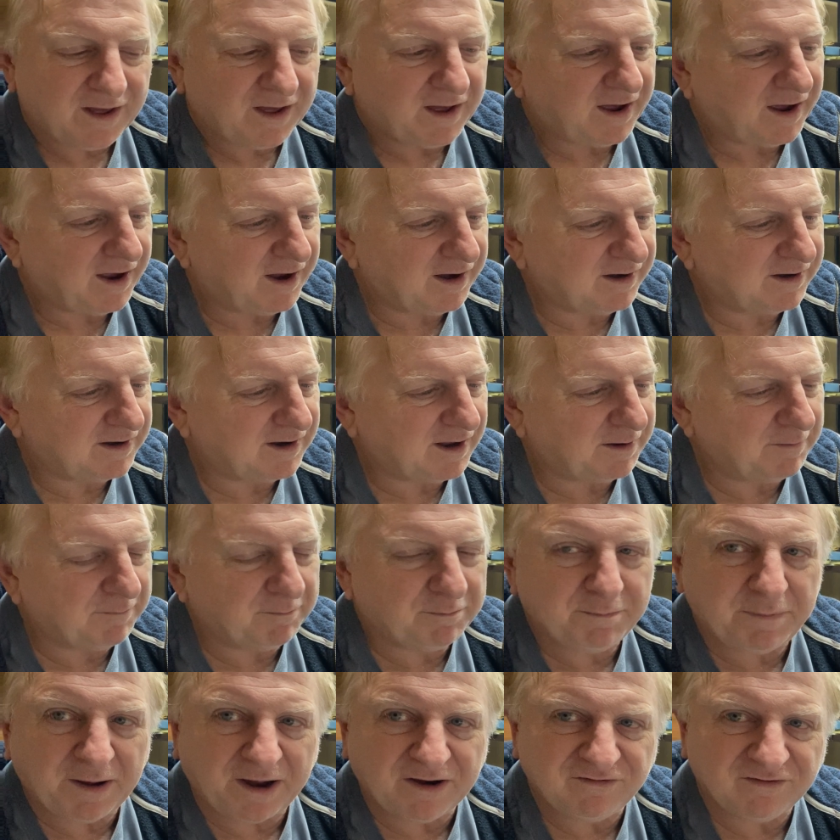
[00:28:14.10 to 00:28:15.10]
and
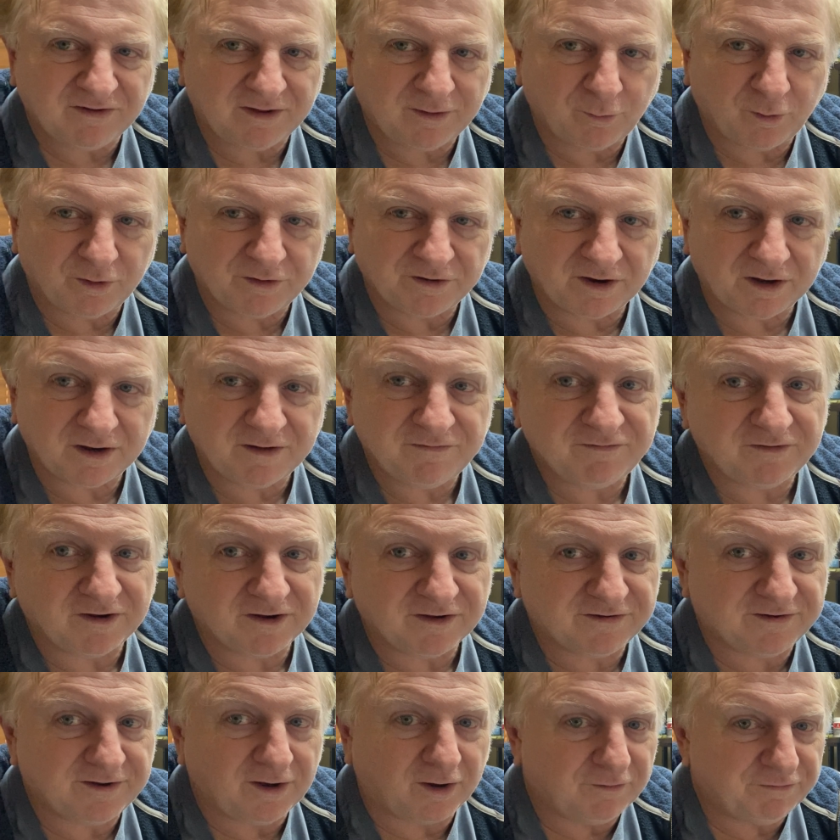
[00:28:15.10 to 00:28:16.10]
basically wanted to lift
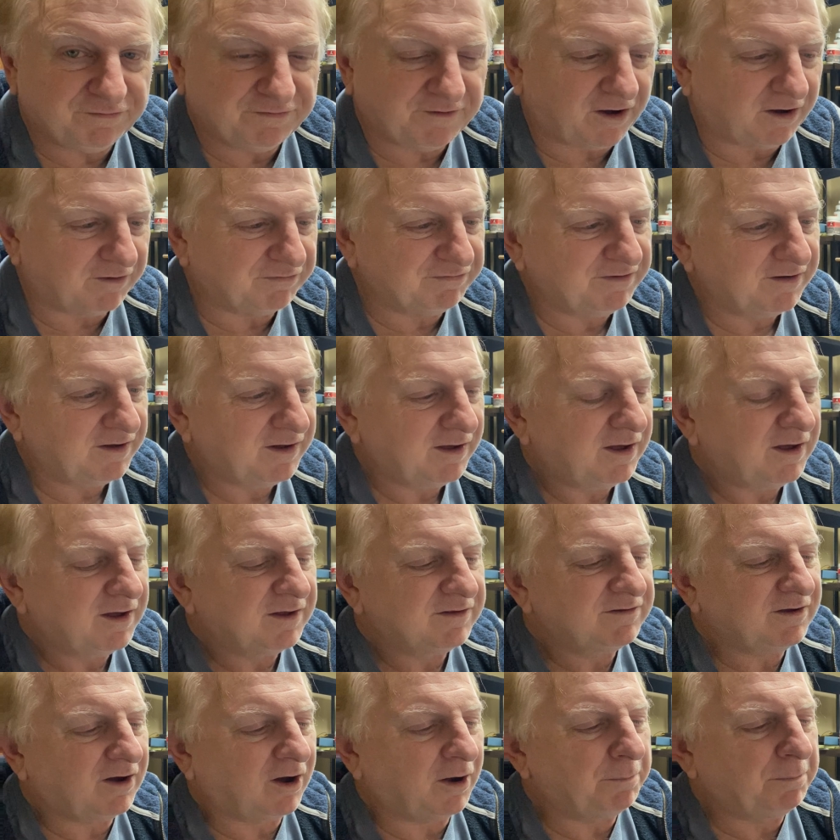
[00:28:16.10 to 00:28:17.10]
itself off.
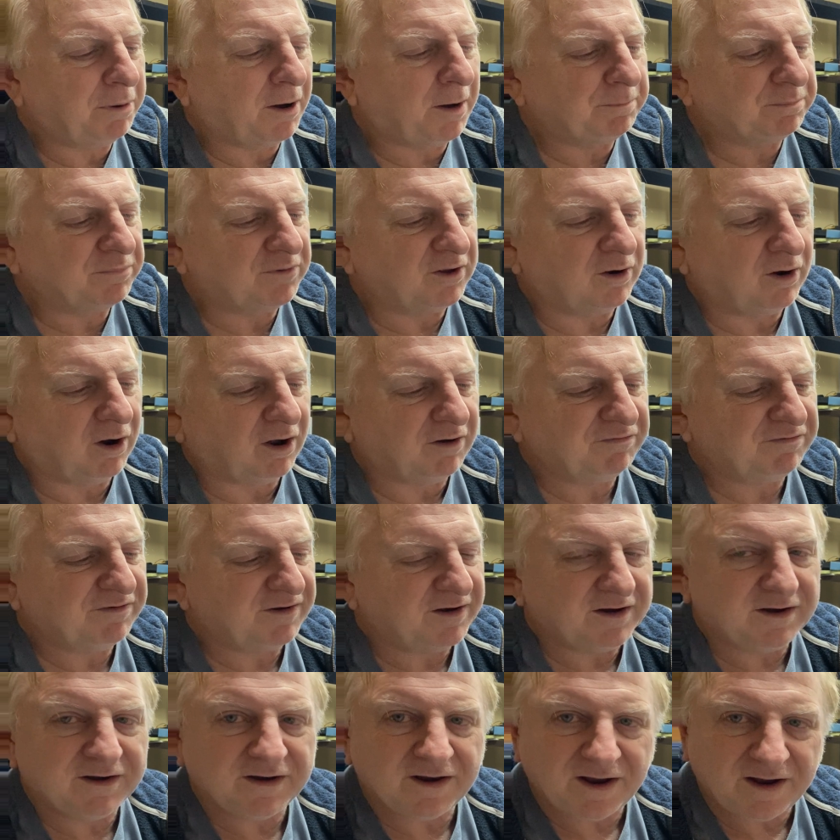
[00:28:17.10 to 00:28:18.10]
So I popped it off,
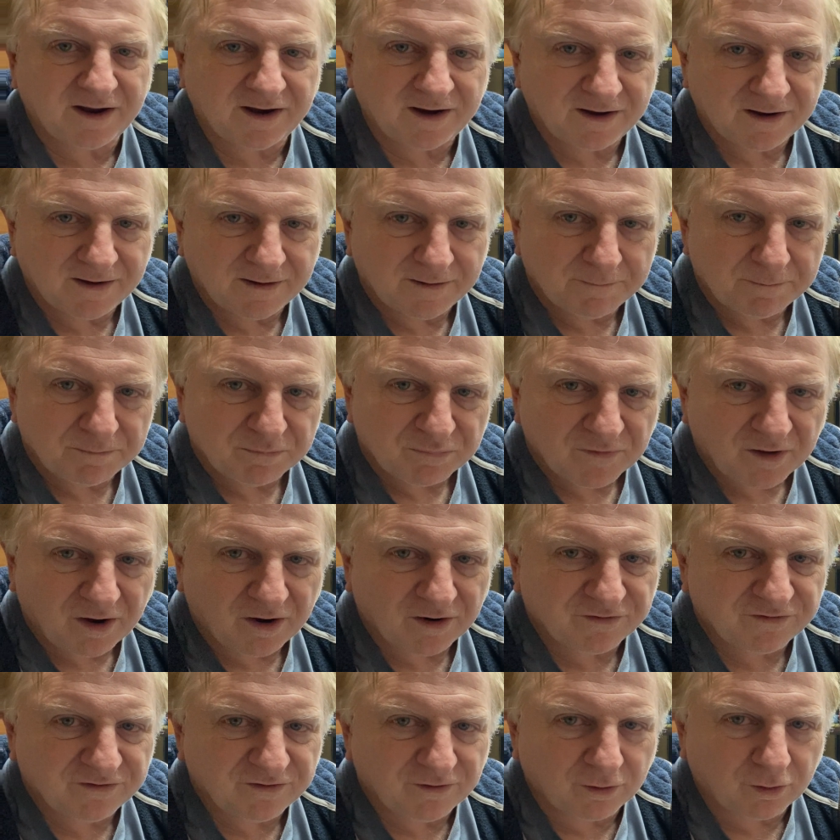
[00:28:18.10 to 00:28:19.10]
and I
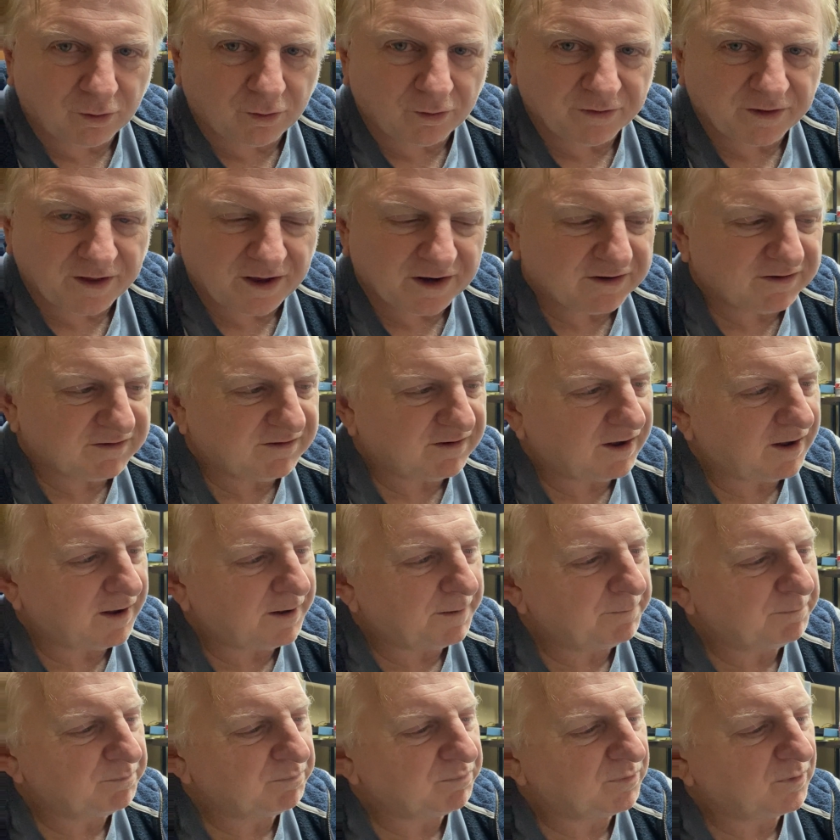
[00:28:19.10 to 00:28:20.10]
saw all that
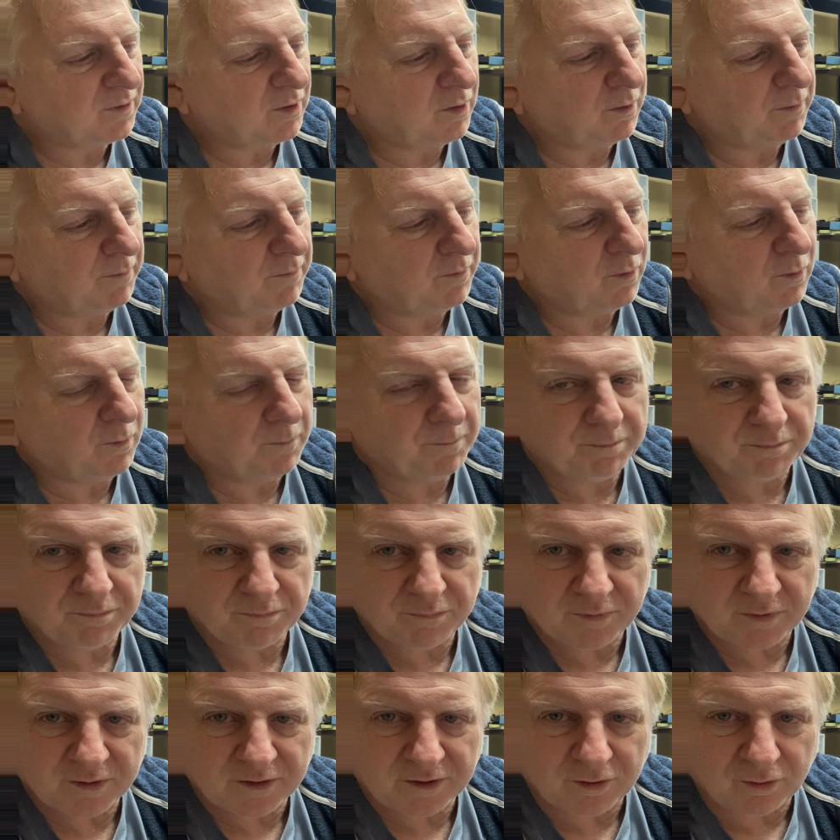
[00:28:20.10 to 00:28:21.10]

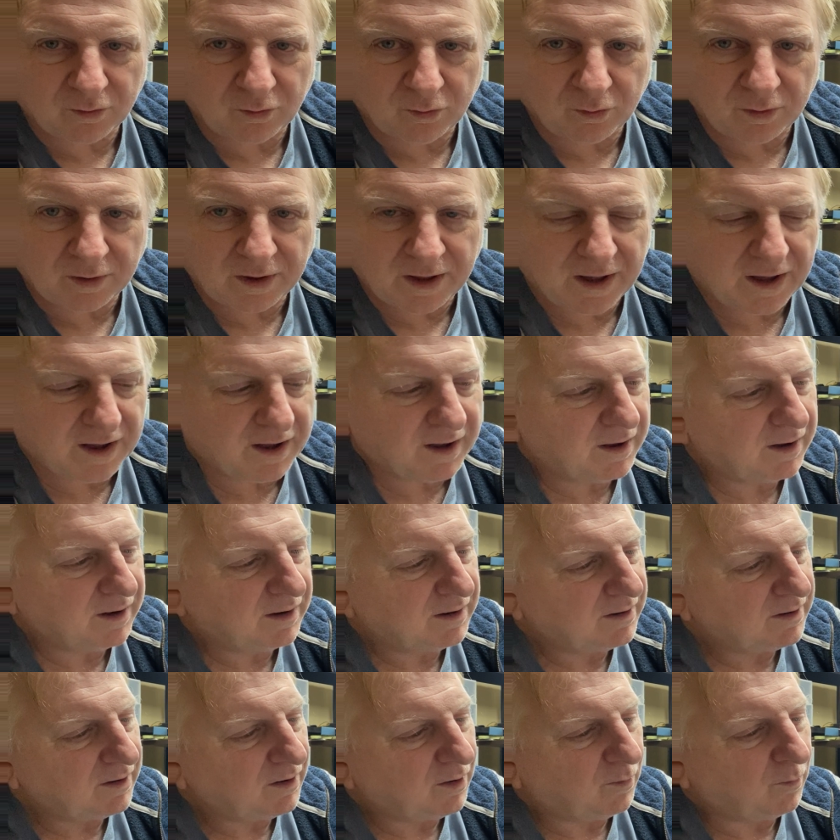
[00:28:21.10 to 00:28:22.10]
little
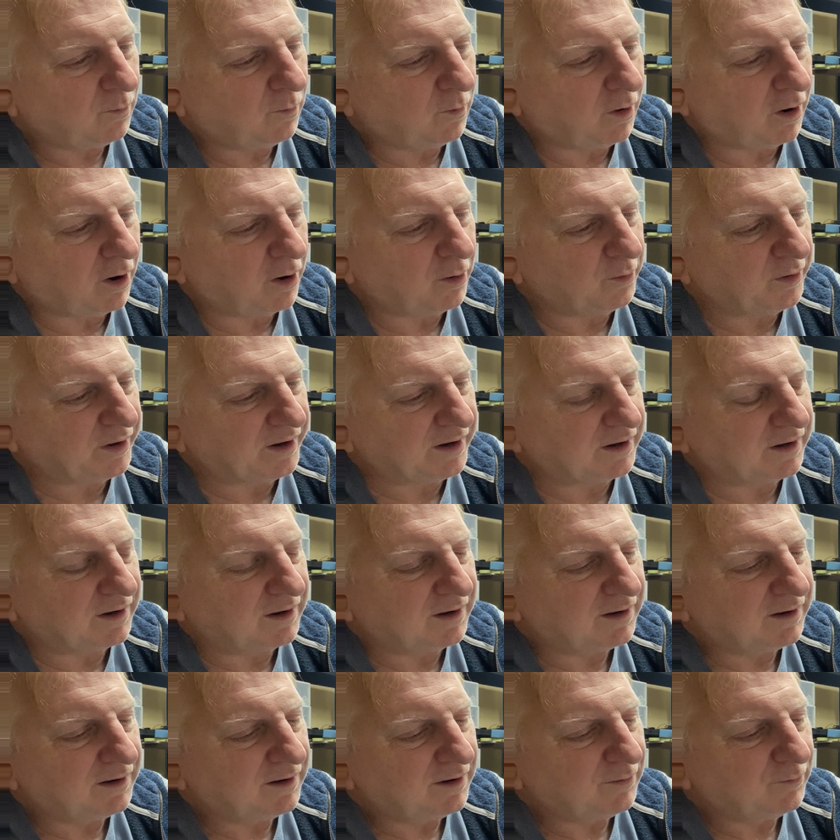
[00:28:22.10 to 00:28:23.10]
wiring,
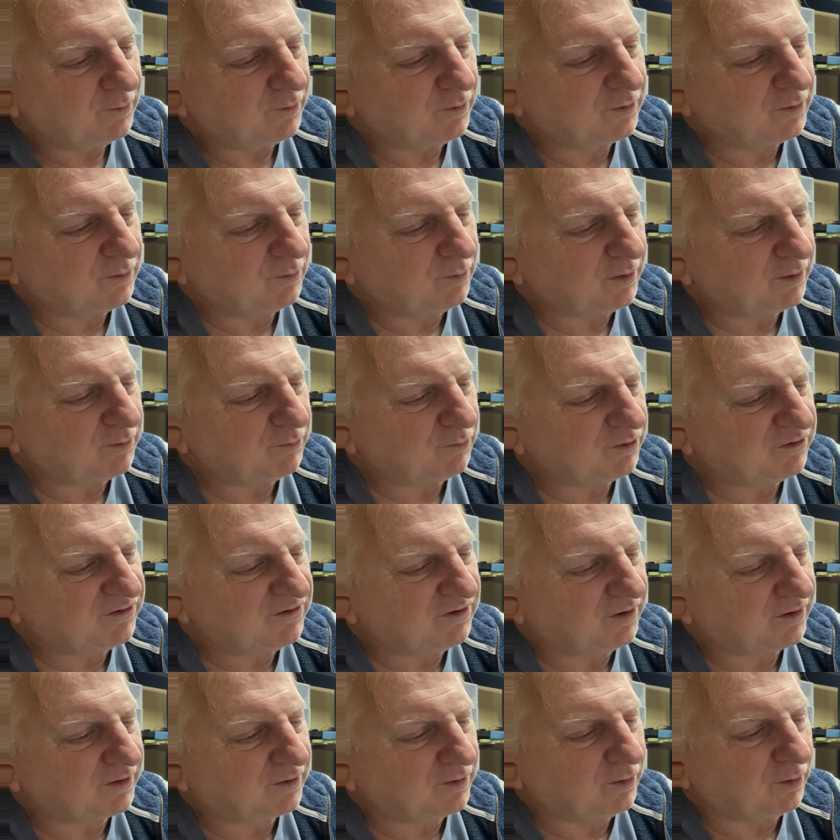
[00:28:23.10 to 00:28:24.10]
what
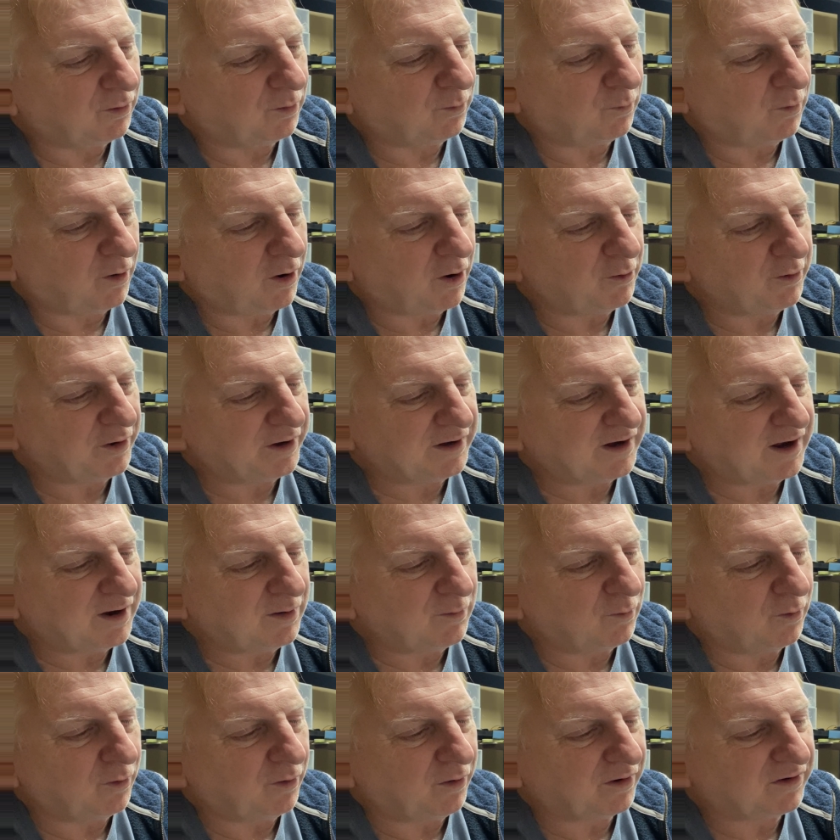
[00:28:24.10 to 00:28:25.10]
shall I call it, wiring
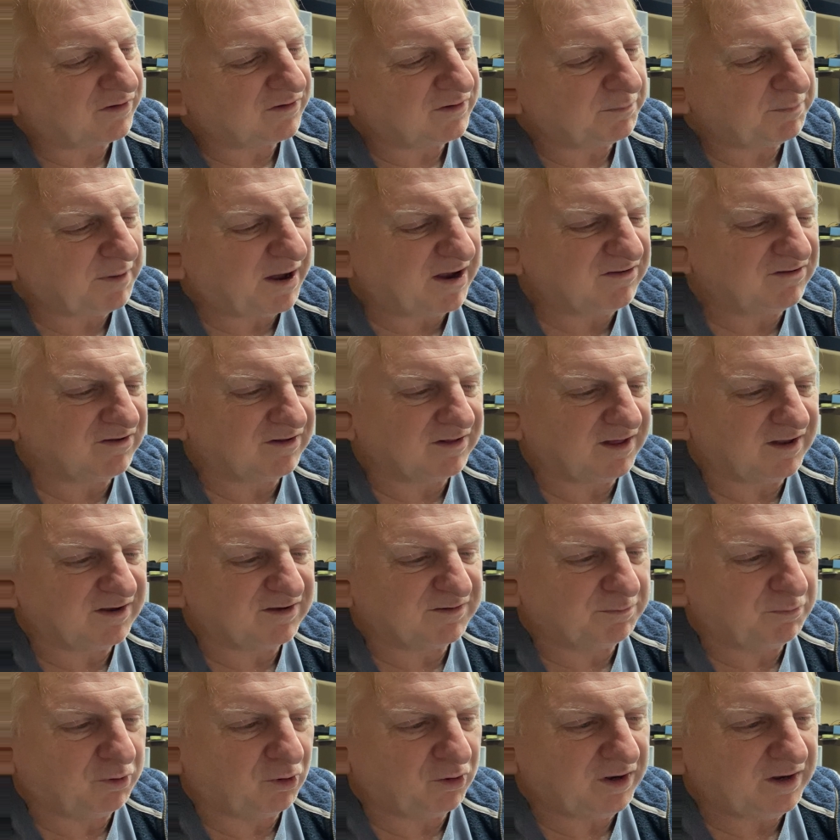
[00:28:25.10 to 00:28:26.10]
network. So basically it's
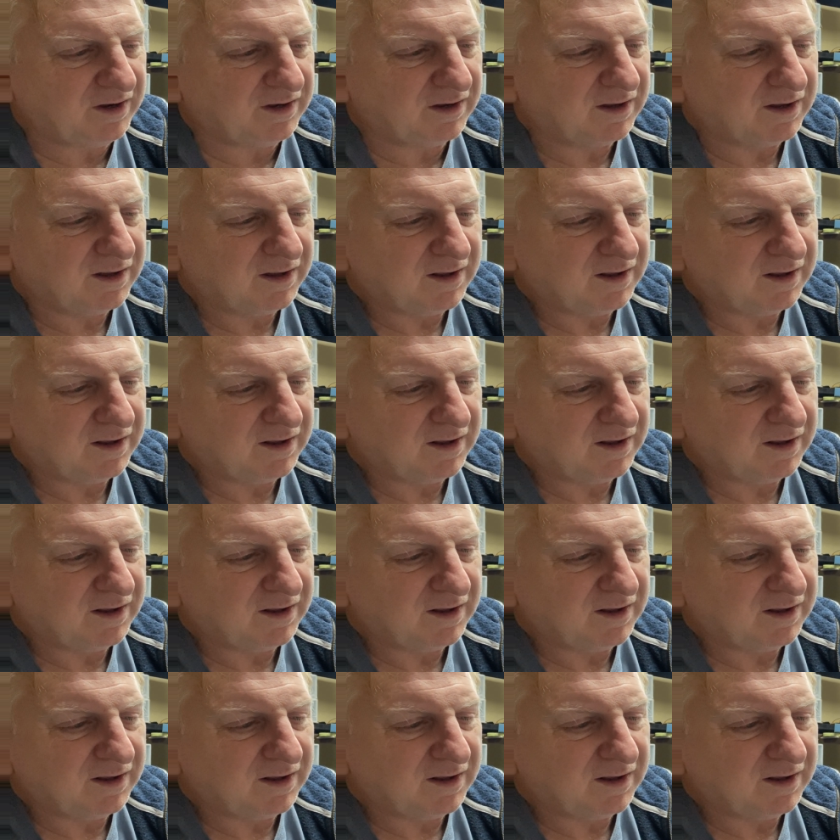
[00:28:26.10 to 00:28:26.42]
putting